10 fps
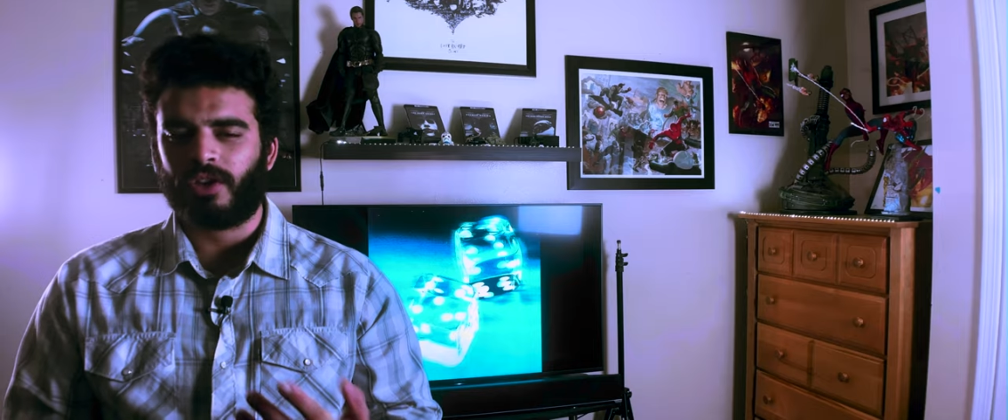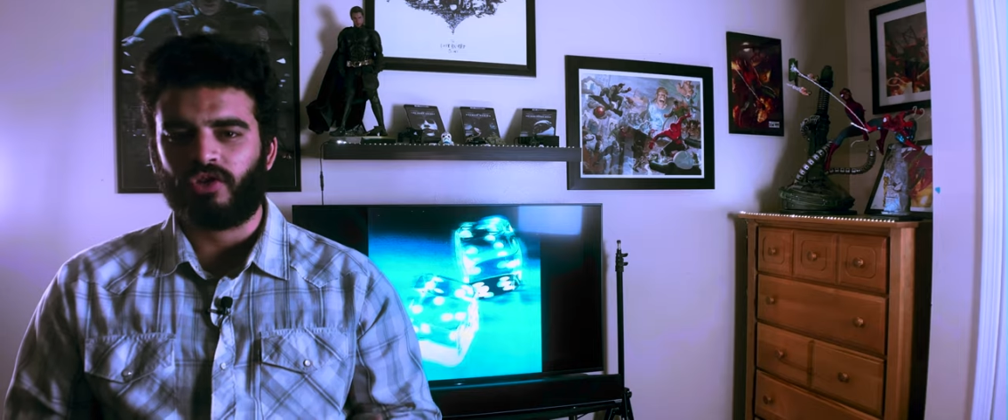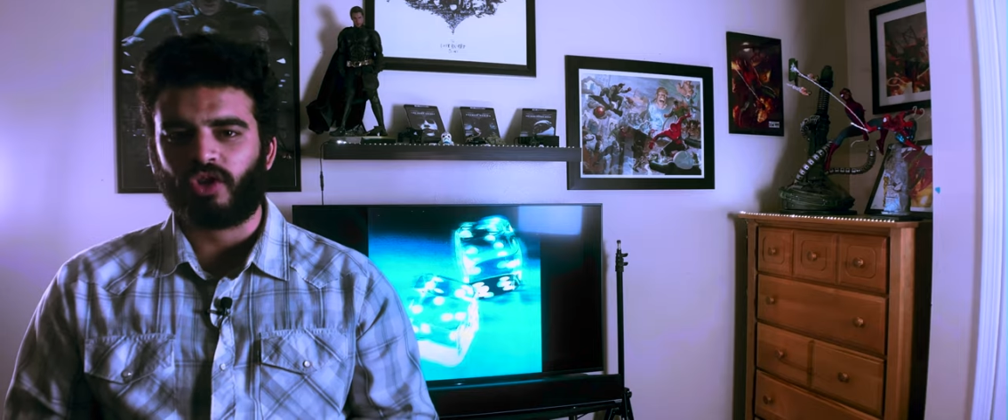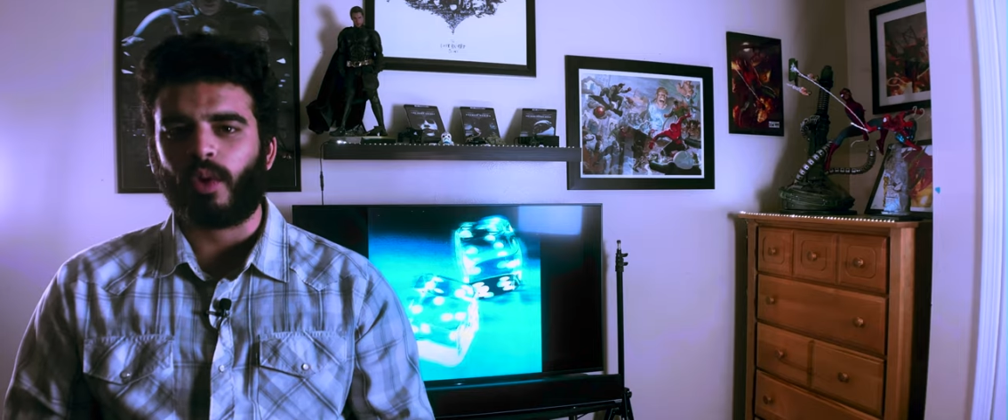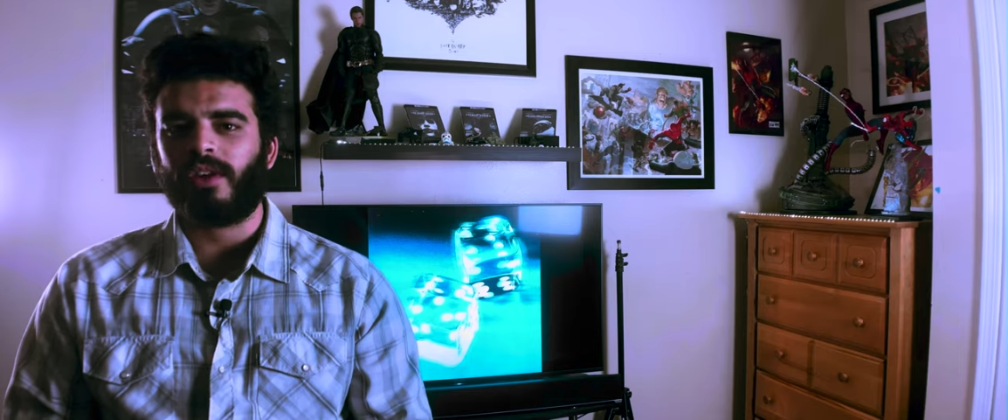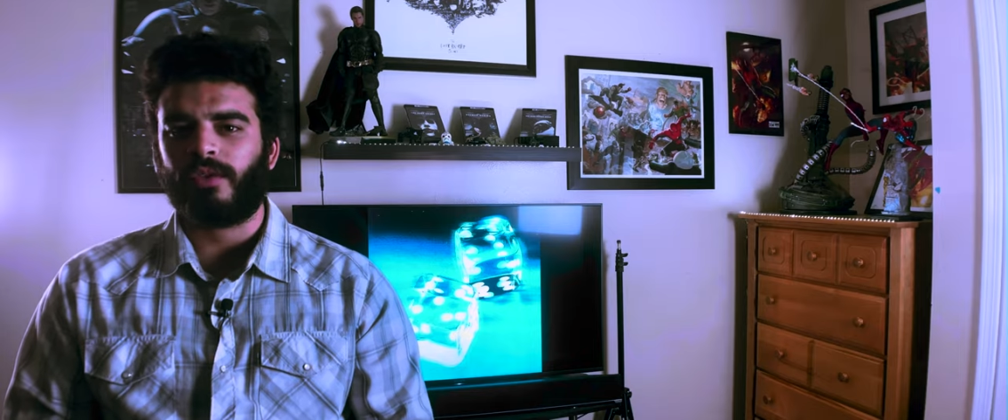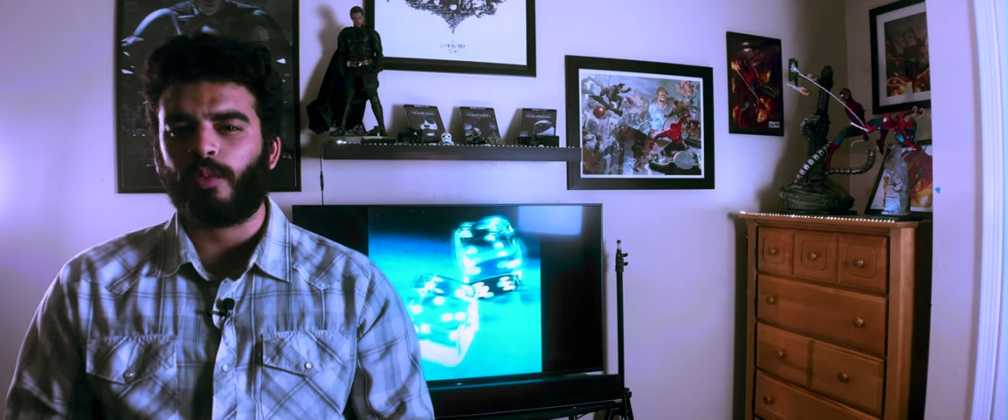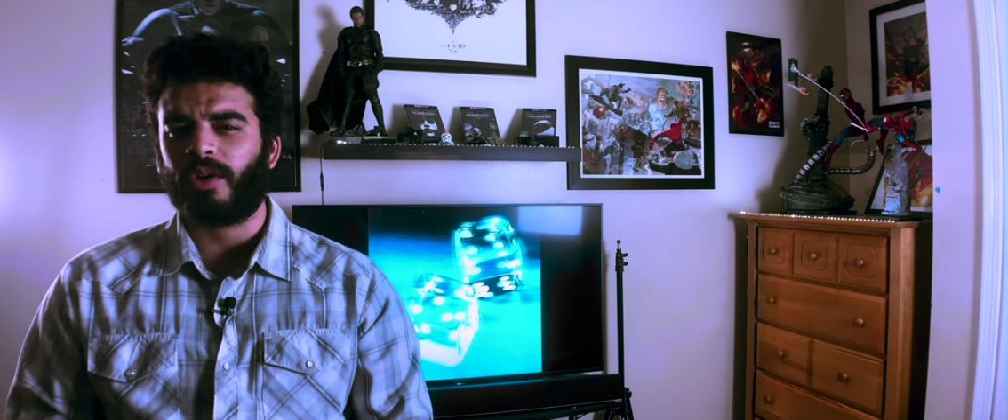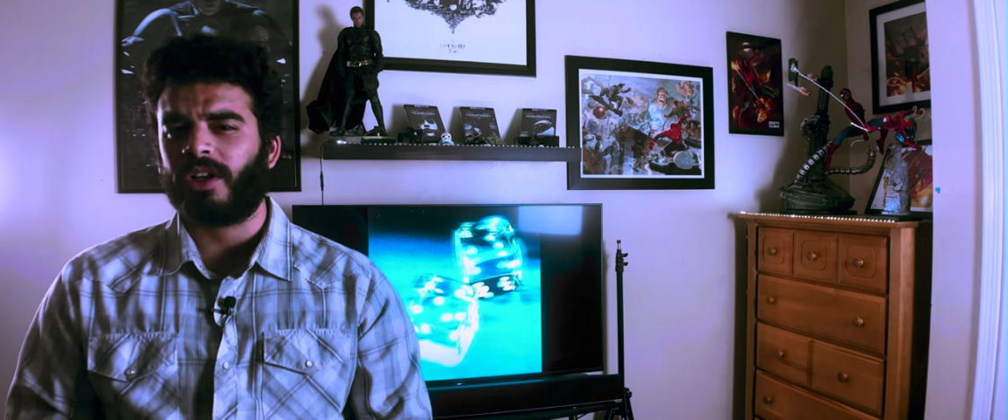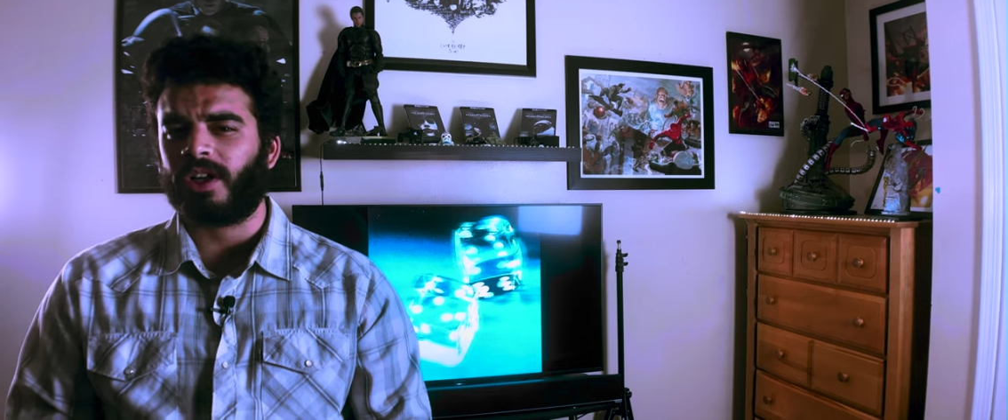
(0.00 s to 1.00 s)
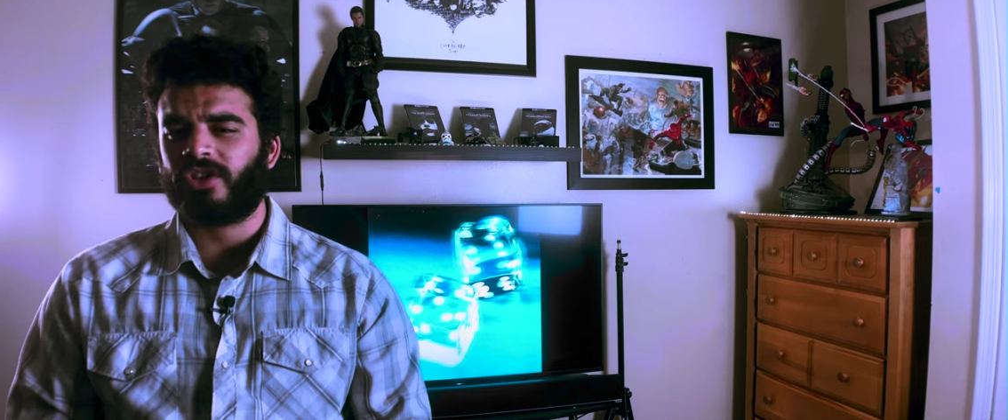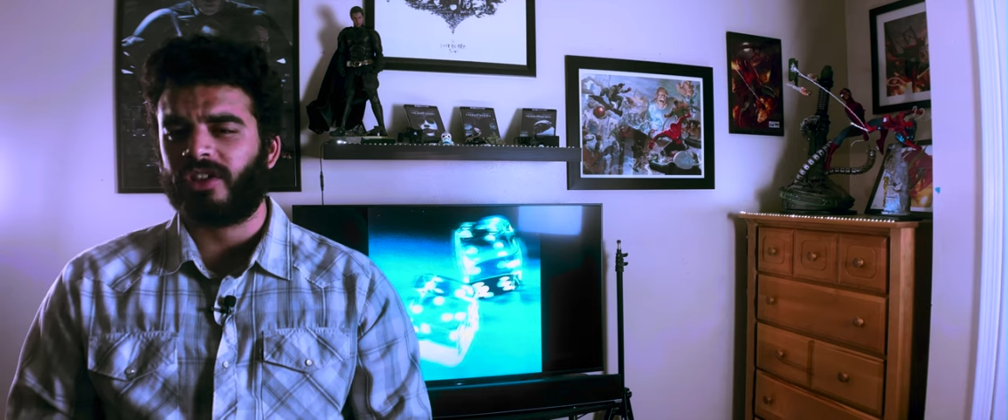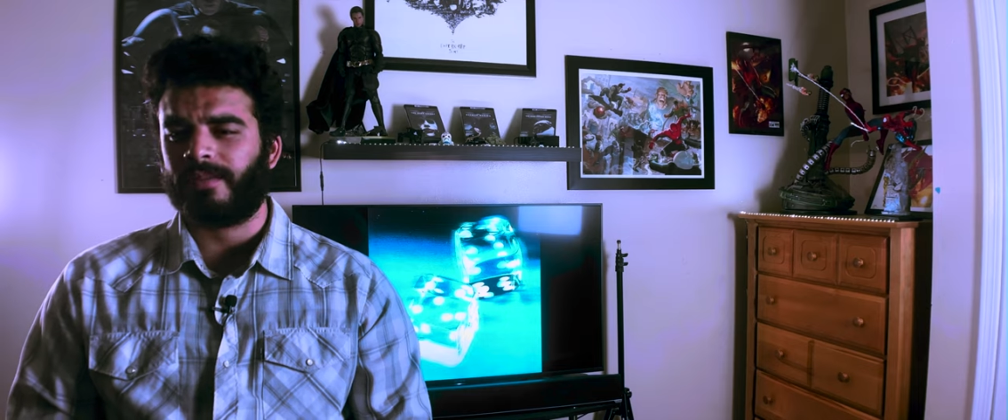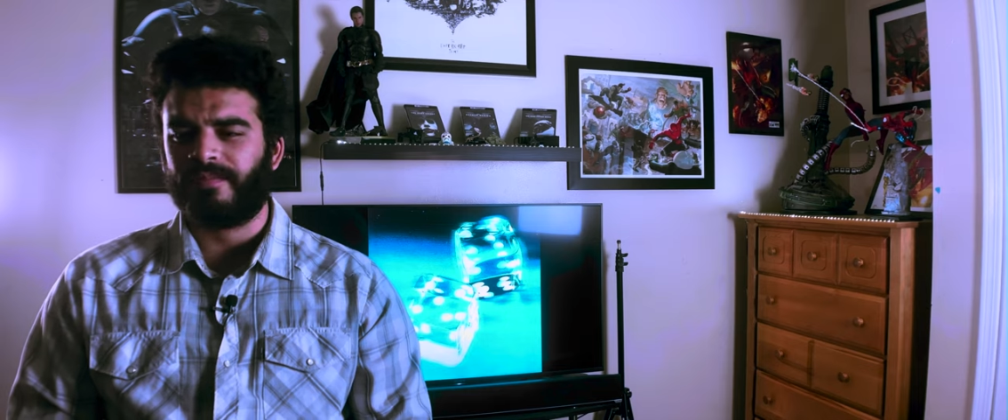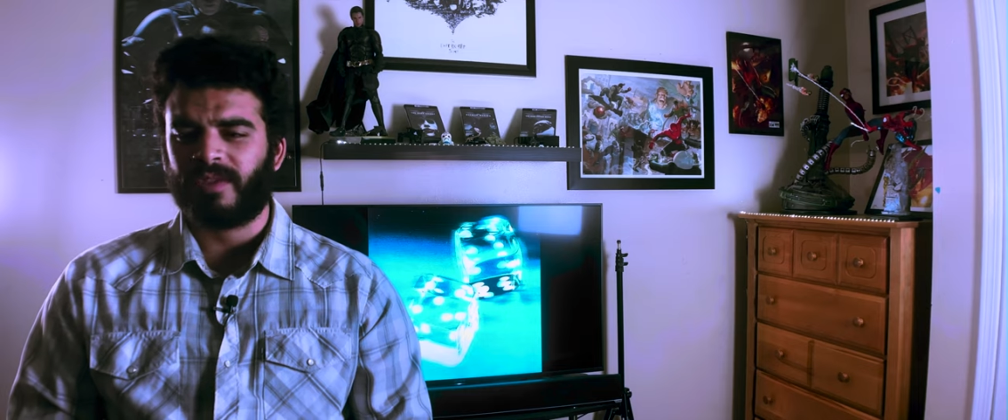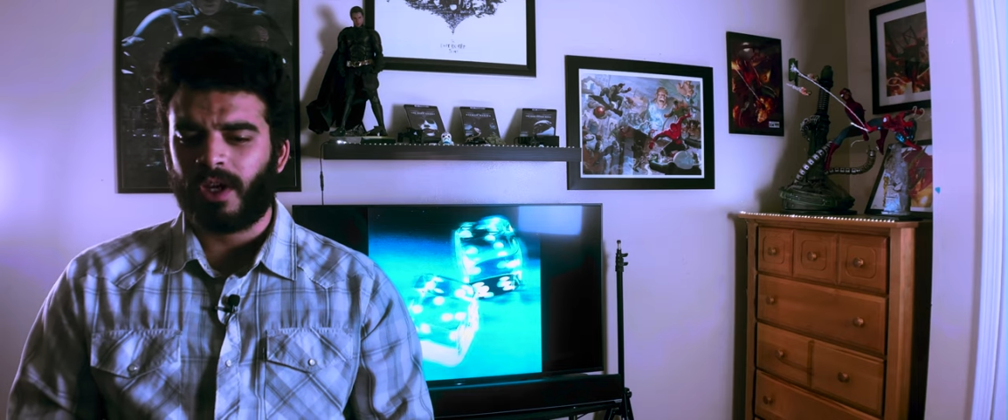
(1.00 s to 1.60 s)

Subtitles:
joyful production